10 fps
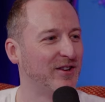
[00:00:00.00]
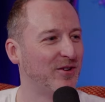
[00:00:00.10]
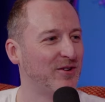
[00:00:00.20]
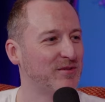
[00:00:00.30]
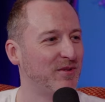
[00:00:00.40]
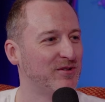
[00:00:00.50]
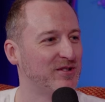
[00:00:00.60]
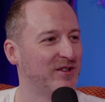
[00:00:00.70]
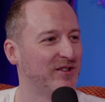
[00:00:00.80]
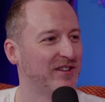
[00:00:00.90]
the
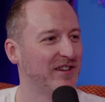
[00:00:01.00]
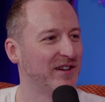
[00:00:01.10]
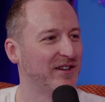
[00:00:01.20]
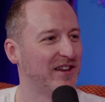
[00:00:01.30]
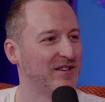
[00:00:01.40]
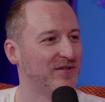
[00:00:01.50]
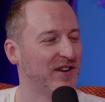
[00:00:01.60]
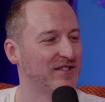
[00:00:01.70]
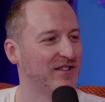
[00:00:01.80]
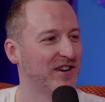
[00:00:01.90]
Cotswolds now, in a nice
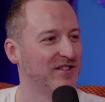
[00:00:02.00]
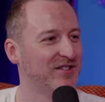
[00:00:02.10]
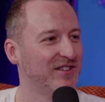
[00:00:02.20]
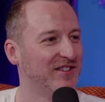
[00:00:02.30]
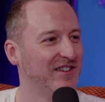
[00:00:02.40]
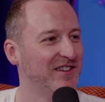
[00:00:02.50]
fancy restaurant.